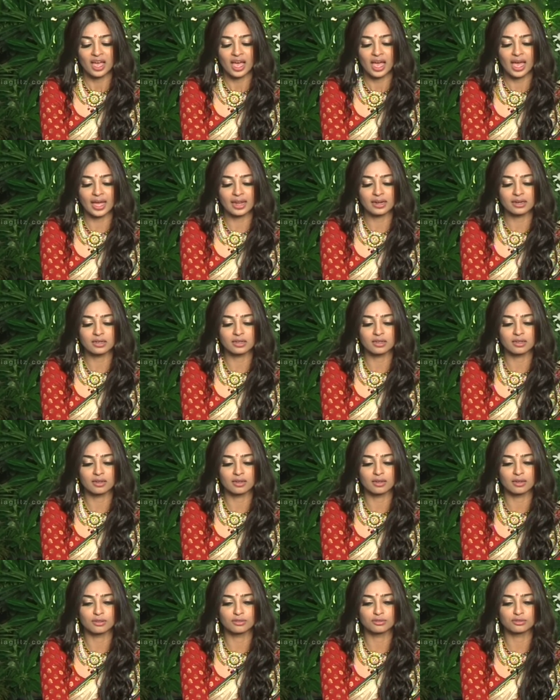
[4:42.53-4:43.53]
And
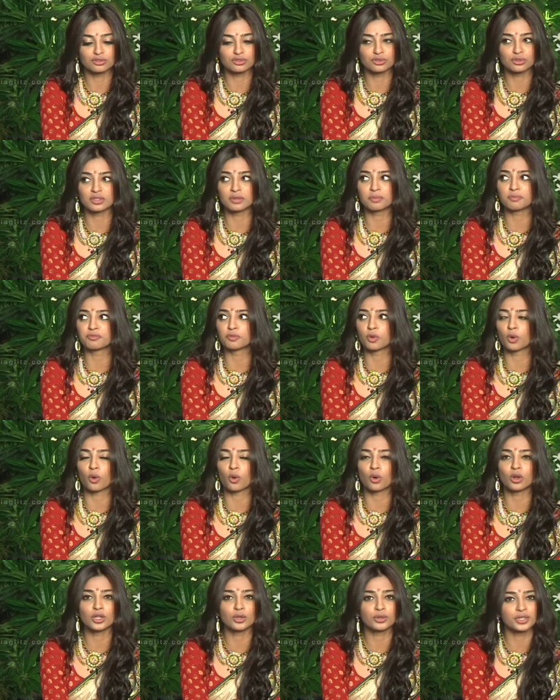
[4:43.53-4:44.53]
so the
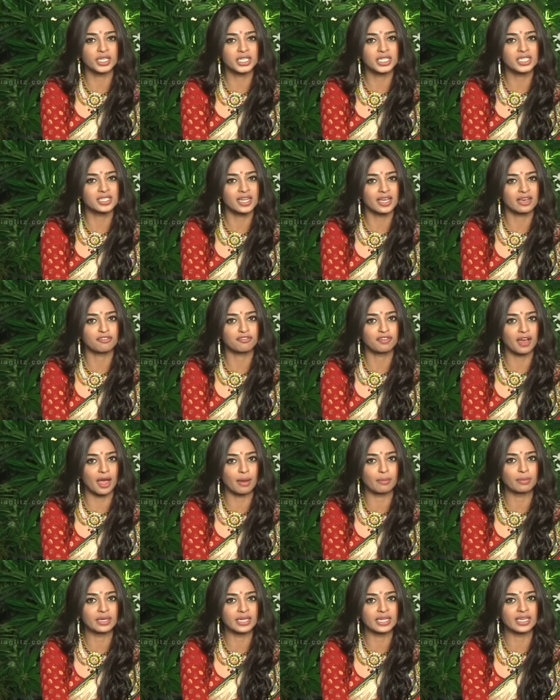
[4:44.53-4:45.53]
whole unit is like a
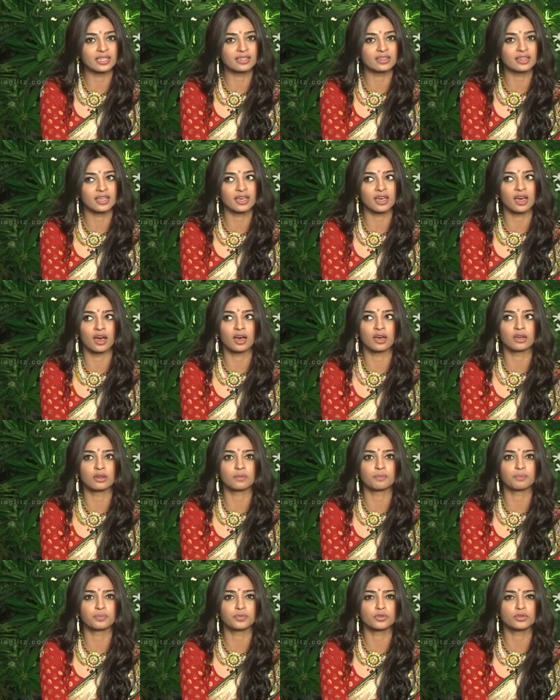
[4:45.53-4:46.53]
family. They are
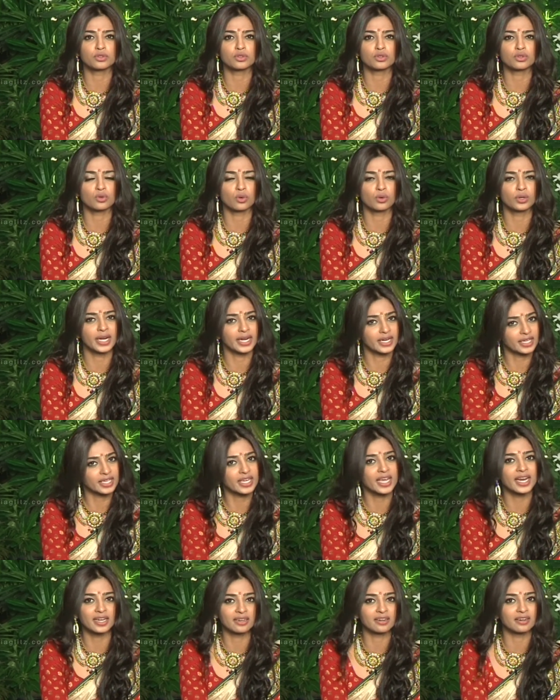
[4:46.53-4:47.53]
so
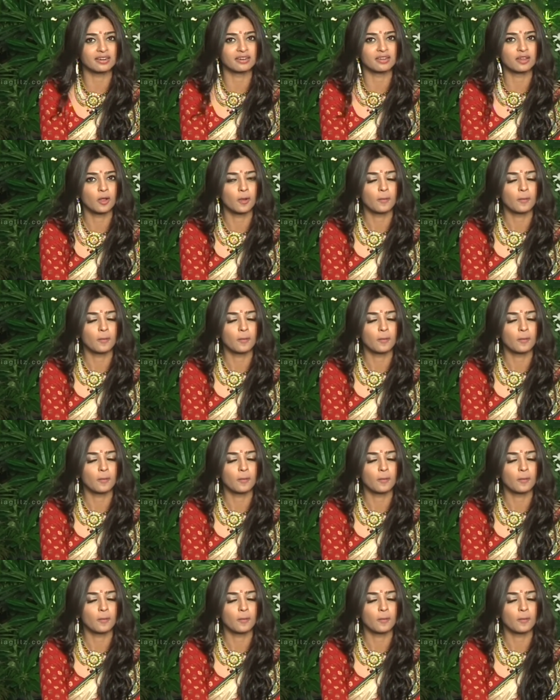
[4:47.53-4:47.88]
dedicated